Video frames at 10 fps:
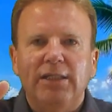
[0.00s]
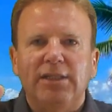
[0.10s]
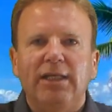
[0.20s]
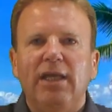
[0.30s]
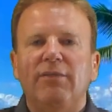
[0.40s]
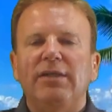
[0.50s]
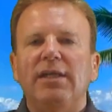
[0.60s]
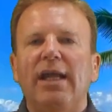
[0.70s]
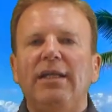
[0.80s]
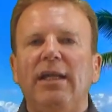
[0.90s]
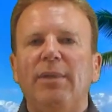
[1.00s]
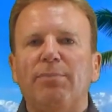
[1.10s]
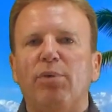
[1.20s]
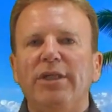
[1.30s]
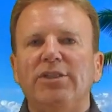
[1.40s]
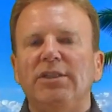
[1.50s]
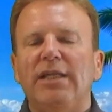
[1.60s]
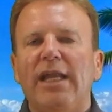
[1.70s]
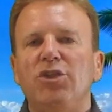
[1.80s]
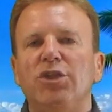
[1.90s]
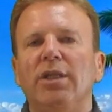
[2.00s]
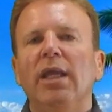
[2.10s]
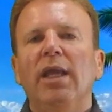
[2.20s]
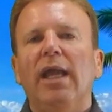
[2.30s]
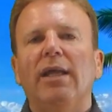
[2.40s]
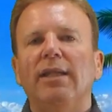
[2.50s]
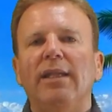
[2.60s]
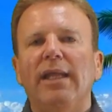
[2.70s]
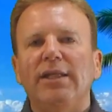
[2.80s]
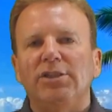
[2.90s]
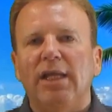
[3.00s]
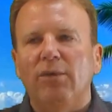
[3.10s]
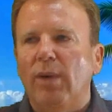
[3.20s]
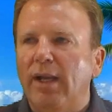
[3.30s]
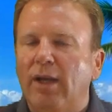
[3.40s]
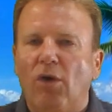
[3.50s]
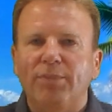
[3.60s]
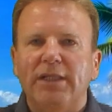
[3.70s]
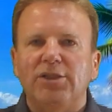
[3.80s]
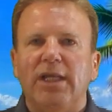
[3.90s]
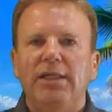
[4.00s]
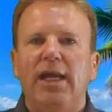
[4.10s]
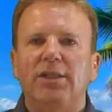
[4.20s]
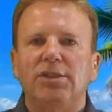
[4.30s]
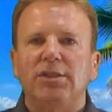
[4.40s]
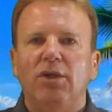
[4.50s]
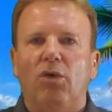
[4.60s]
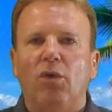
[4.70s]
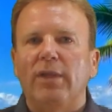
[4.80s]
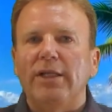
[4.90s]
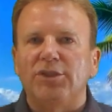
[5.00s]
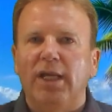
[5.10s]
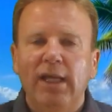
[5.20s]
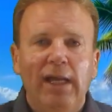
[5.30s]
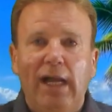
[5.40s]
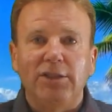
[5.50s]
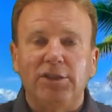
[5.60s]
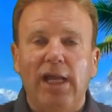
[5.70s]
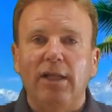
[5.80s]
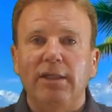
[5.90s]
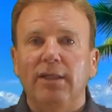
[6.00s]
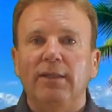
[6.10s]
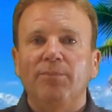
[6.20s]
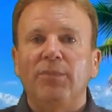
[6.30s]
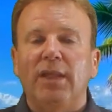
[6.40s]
is they give a dynamic presentation and then they say, well, I hope they say yes, or they say, how's it sound to you?